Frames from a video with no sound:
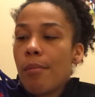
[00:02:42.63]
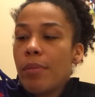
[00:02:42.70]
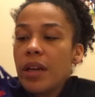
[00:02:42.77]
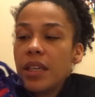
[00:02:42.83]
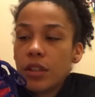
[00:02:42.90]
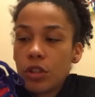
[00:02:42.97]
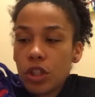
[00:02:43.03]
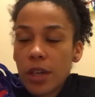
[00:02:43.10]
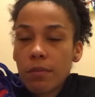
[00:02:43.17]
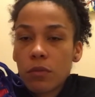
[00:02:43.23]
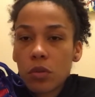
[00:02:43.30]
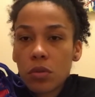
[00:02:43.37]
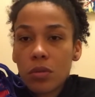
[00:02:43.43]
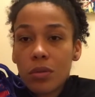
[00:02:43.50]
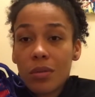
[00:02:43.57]
But in
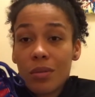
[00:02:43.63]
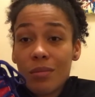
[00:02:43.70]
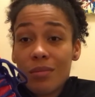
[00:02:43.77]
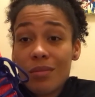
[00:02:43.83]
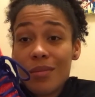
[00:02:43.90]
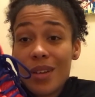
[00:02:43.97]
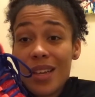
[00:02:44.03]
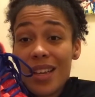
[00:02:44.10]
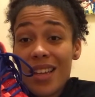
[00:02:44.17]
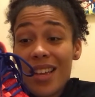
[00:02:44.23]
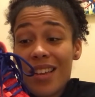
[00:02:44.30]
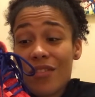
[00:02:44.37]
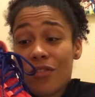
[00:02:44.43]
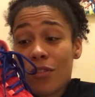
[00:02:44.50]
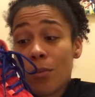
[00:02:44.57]
general,
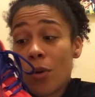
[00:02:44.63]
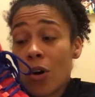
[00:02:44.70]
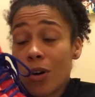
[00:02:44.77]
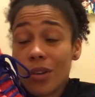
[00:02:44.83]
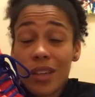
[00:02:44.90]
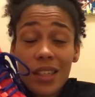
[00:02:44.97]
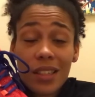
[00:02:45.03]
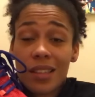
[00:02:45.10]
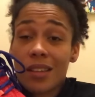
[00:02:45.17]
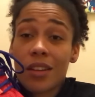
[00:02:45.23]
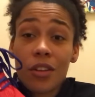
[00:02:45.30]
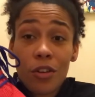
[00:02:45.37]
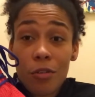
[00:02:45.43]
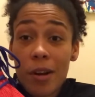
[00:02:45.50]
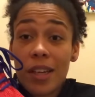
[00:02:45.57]
from On, it's
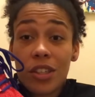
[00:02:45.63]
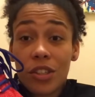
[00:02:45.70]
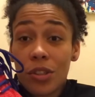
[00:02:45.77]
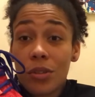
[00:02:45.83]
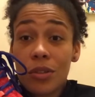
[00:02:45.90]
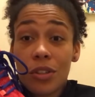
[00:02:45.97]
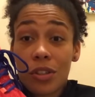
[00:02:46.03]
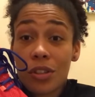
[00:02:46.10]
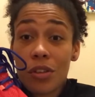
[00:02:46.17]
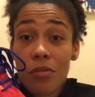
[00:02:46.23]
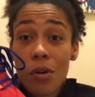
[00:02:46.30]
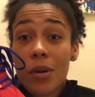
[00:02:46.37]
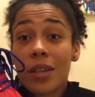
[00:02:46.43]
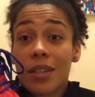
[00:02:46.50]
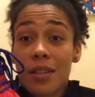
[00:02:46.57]
another great shoe just to
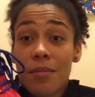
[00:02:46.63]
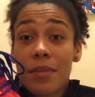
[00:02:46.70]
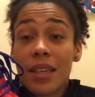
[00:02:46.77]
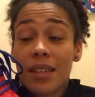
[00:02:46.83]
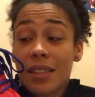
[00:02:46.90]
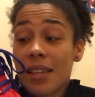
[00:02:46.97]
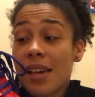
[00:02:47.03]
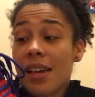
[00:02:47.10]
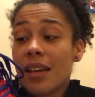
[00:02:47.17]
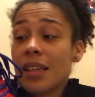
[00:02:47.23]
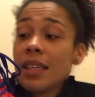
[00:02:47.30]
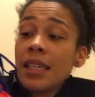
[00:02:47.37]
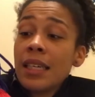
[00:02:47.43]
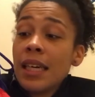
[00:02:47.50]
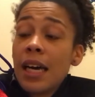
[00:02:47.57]
throw into the mix there.
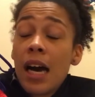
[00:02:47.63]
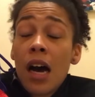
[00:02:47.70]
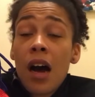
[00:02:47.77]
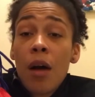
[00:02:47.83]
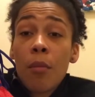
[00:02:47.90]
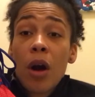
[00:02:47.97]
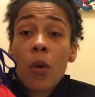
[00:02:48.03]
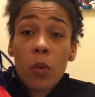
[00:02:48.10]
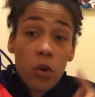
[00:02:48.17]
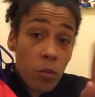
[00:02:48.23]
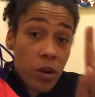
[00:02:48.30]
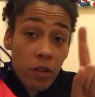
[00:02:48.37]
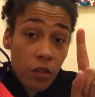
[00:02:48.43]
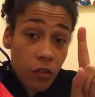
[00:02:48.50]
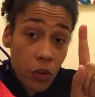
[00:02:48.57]
I will
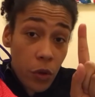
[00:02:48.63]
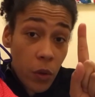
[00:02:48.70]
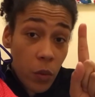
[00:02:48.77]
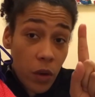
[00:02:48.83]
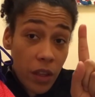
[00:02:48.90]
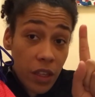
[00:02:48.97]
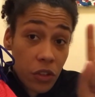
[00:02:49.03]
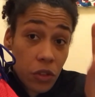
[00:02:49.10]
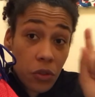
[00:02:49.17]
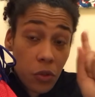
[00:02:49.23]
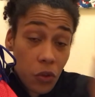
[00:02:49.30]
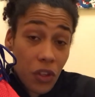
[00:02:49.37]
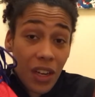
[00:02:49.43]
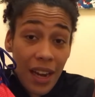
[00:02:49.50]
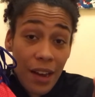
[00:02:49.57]
be reviewing one of their shoes
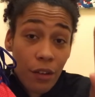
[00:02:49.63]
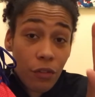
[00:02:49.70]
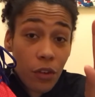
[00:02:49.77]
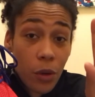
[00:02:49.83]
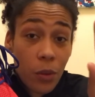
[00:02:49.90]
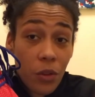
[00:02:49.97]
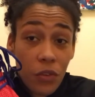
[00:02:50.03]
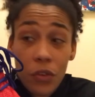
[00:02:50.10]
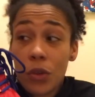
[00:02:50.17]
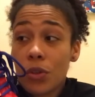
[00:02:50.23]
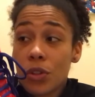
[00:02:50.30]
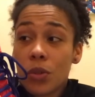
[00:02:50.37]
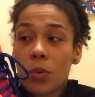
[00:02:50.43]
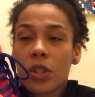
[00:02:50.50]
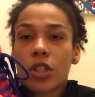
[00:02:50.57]
called the Cloud Flow in the
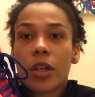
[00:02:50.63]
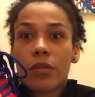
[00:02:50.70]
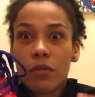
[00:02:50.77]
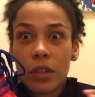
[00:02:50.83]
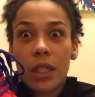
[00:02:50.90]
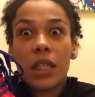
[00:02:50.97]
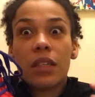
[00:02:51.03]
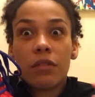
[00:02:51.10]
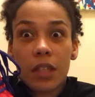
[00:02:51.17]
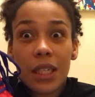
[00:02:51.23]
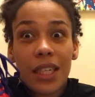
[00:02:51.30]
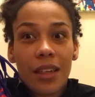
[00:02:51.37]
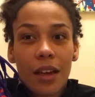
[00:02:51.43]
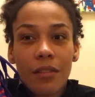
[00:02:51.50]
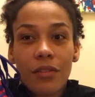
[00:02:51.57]
future, which I really,
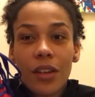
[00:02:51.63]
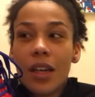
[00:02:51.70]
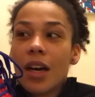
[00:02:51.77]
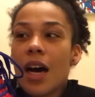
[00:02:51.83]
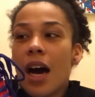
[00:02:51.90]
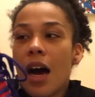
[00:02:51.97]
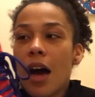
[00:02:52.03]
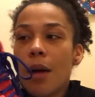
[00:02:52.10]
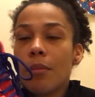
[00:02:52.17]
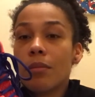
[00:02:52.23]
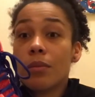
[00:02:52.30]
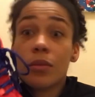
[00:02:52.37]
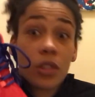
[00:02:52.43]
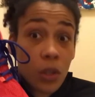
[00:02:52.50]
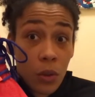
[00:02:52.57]
really love.
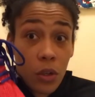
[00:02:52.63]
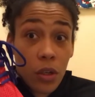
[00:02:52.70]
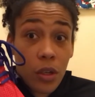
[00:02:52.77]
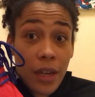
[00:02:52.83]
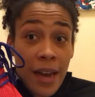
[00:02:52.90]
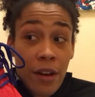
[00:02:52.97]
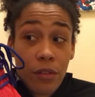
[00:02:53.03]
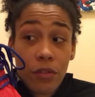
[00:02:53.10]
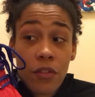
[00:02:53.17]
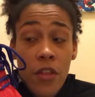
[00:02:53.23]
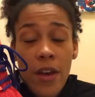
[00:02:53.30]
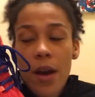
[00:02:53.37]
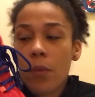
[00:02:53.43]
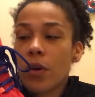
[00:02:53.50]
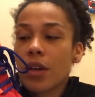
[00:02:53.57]
So look out for
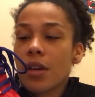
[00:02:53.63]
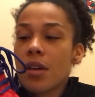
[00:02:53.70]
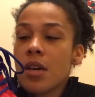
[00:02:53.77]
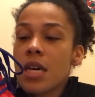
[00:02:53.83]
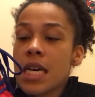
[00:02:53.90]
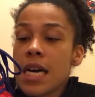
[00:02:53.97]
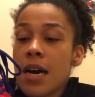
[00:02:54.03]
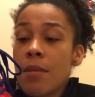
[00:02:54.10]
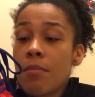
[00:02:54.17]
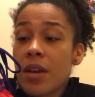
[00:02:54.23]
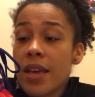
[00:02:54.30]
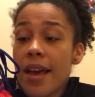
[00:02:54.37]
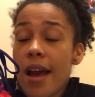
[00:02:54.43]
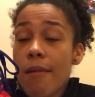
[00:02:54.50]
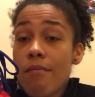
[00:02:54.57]
that one.
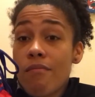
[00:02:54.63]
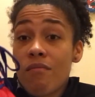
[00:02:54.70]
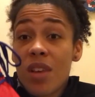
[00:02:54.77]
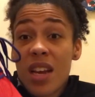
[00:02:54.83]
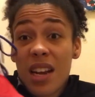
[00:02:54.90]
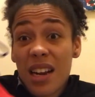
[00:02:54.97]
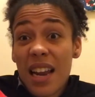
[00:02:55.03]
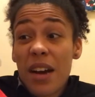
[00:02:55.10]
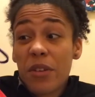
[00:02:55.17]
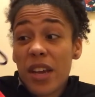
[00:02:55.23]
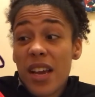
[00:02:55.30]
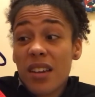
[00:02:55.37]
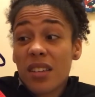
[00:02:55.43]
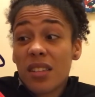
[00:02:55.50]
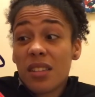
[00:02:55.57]
But yeah, Cloud
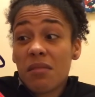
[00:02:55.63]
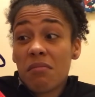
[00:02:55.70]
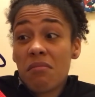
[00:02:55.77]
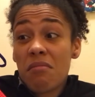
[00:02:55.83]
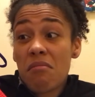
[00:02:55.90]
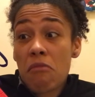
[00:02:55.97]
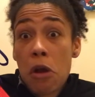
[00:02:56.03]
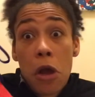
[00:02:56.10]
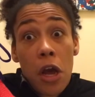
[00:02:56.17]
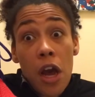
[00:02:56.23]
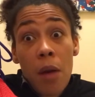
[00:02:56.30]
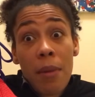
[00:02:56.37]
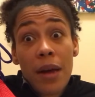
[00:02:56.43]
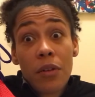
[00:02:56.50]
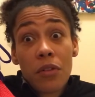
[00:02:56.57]
X,
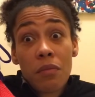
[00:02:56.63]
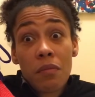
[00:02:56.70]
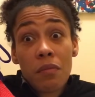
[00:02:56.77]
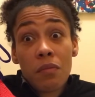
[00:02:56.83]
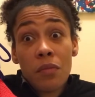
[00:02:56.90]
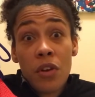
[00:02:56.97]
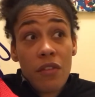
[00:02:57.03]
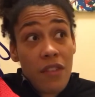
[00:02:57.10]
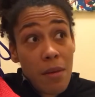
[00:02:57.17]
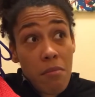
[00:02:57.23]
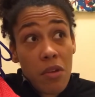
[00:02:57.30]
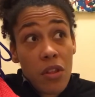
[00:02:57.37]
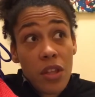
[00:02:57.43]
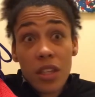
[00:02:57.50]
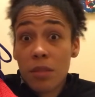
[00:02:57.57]
come out
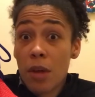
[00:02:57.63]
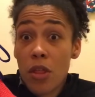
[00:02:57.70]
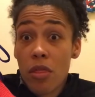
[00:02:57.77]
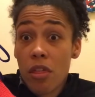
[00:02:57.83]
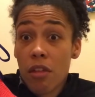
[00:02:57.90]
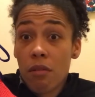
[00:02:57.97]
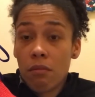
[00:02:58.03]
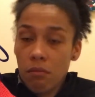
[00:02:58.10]
November this month.